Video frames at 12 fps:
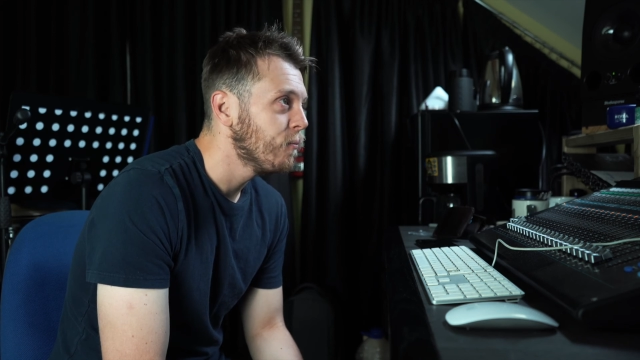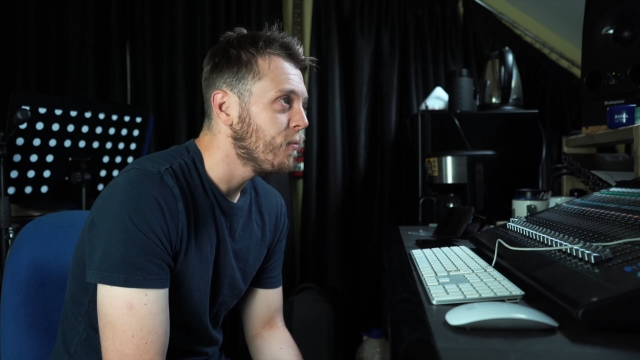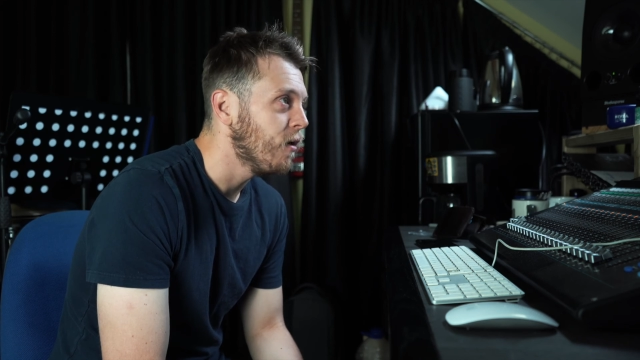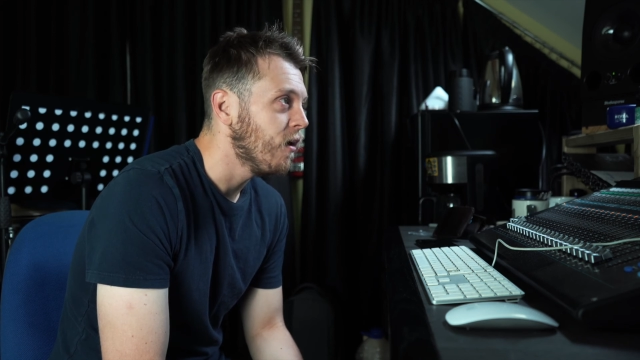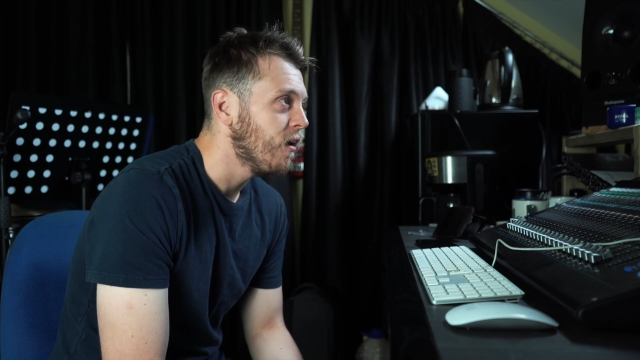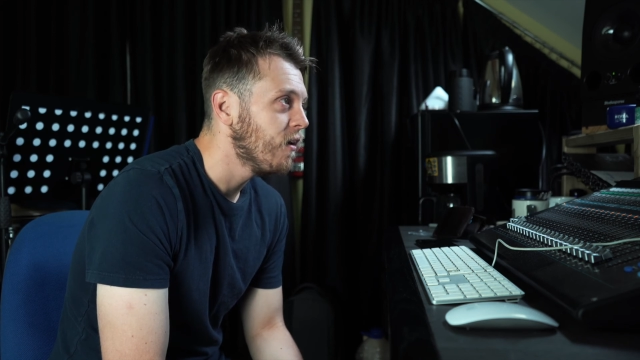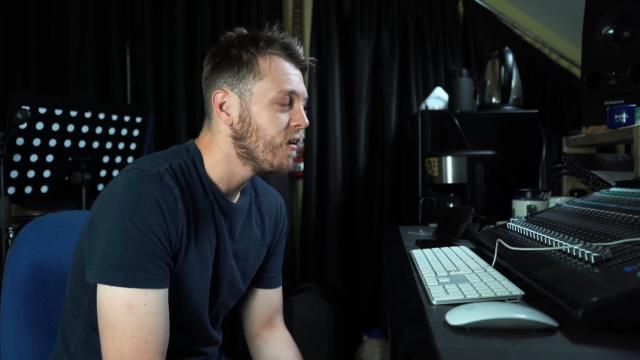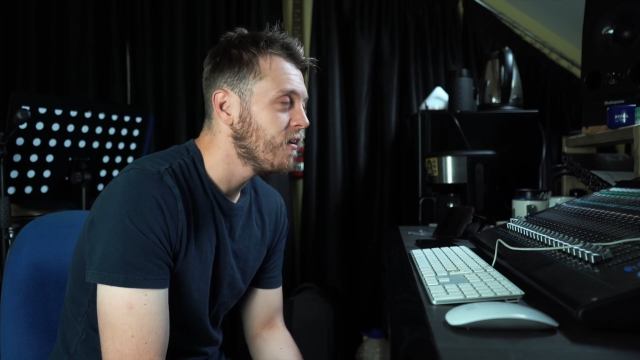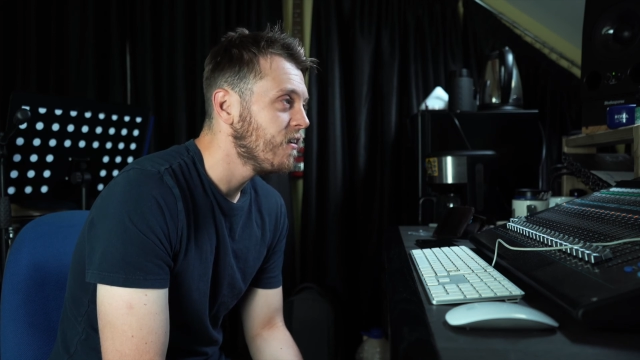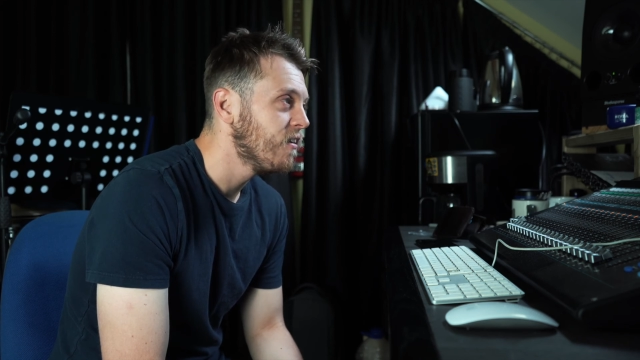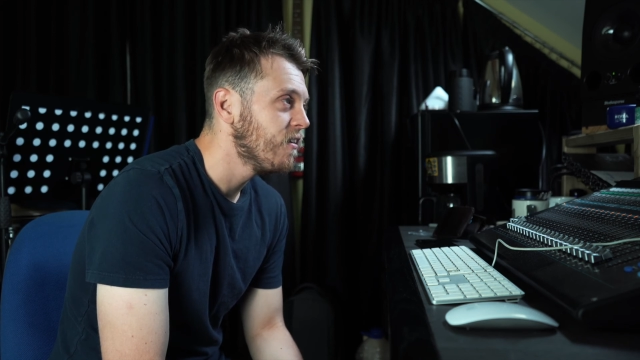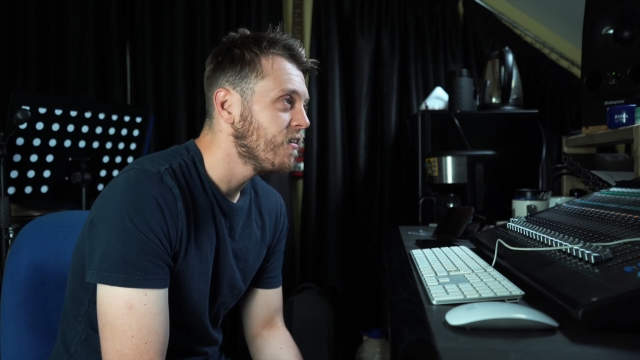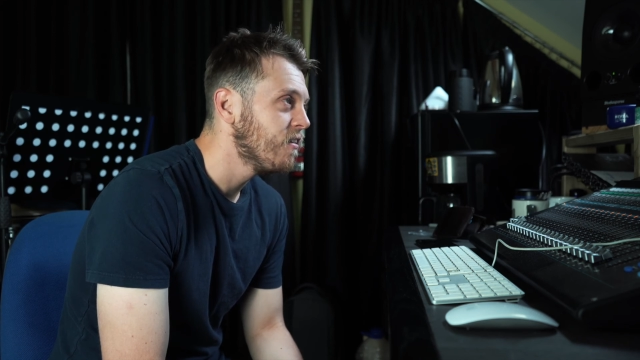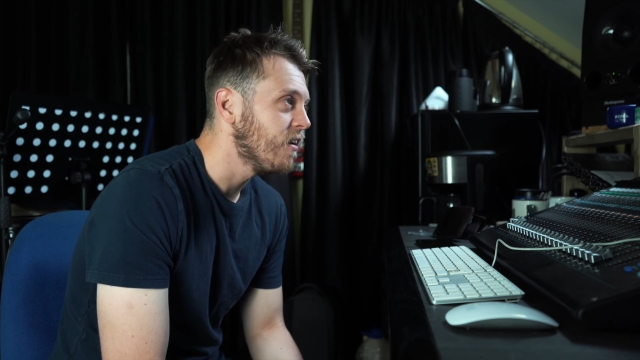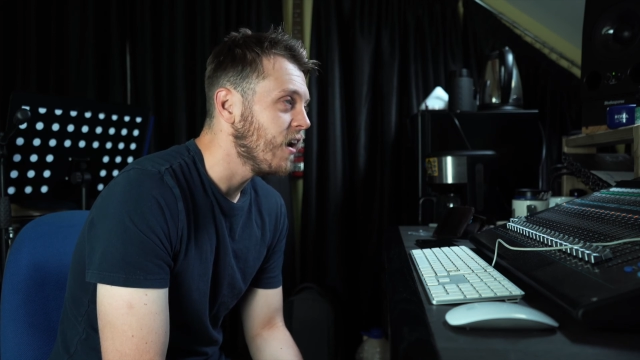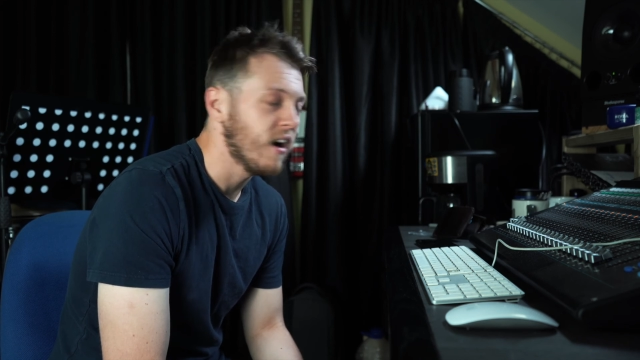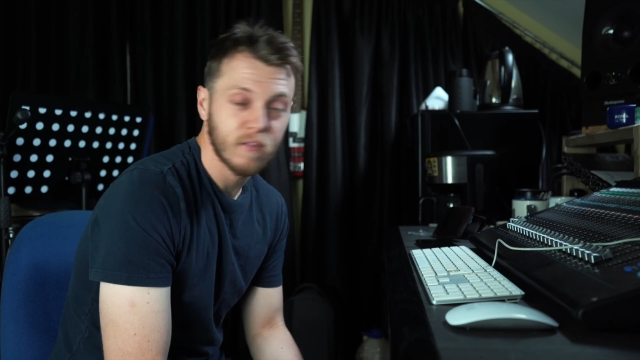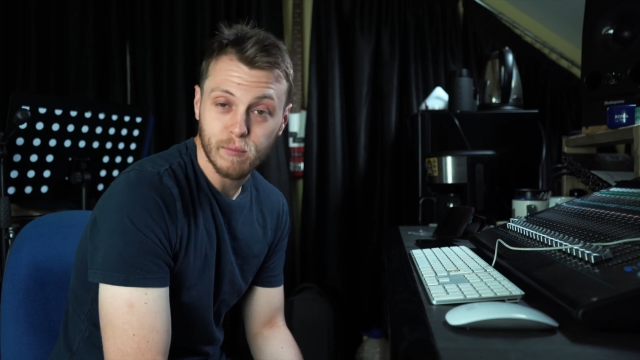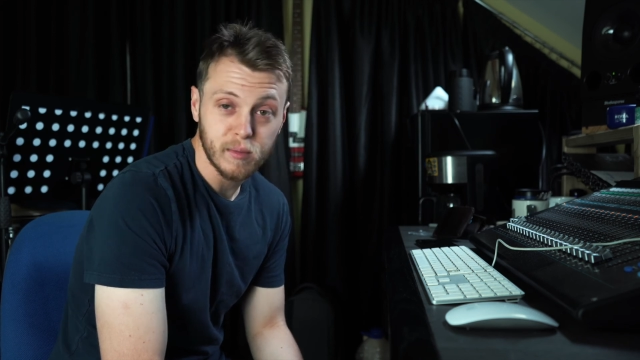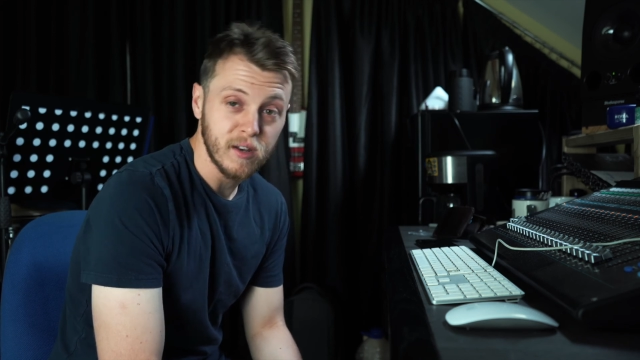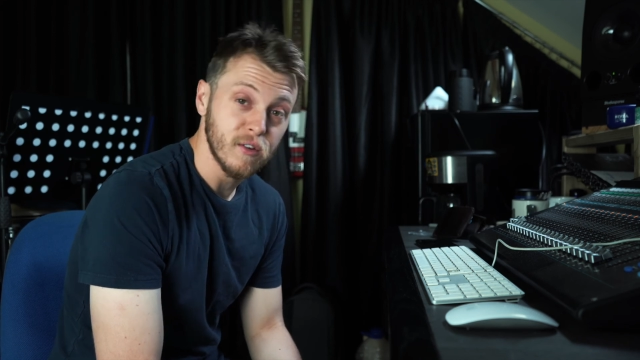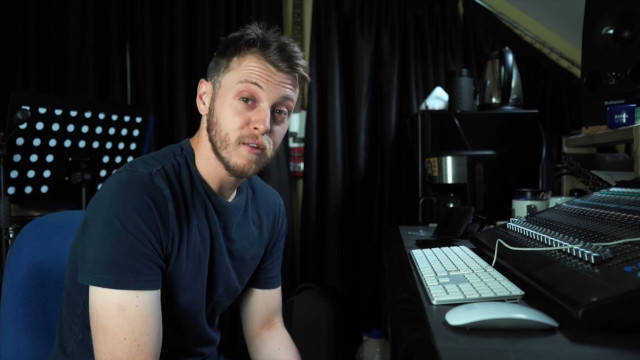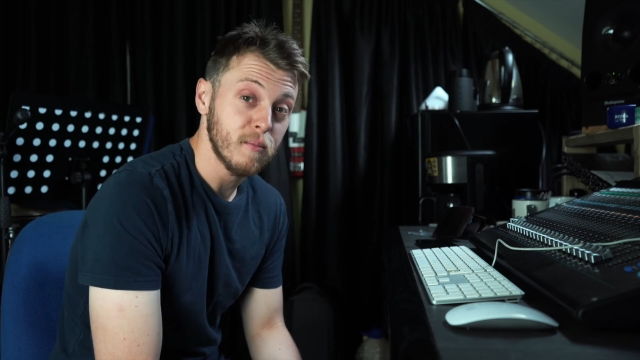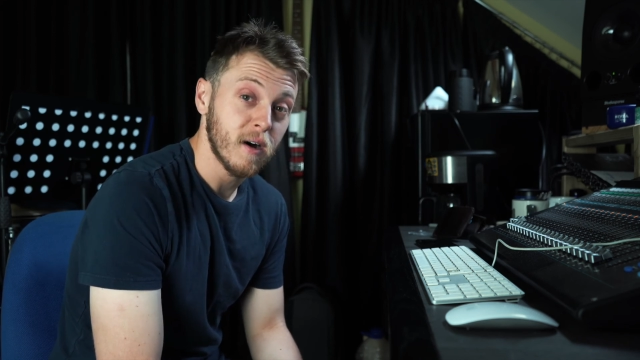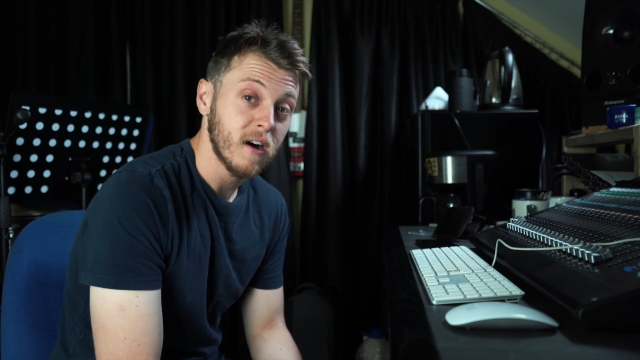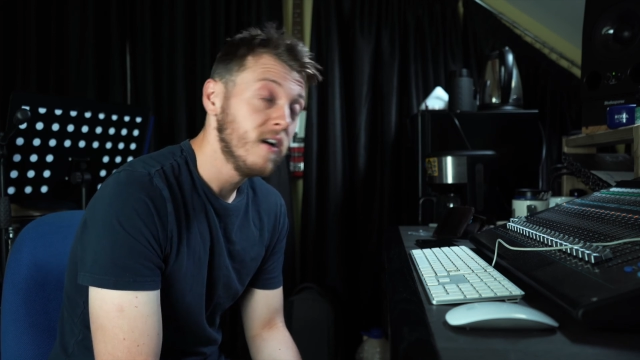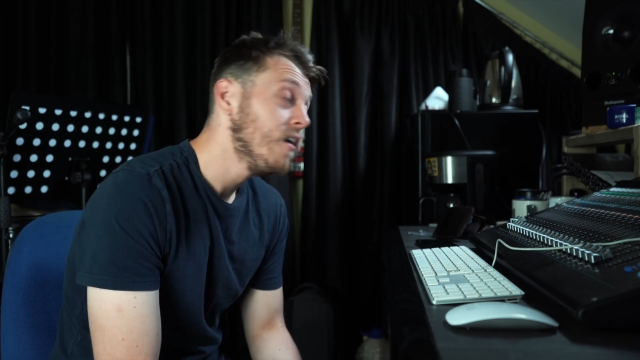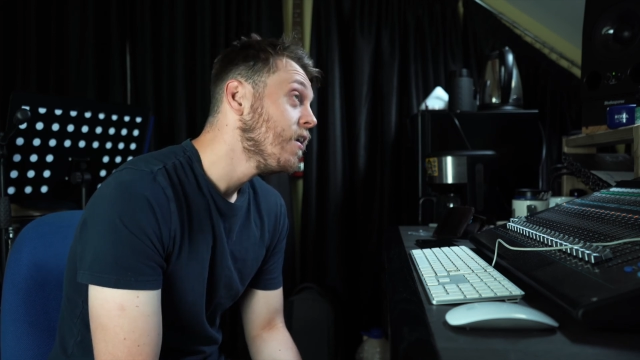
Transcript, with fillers: but I haven't been doing better,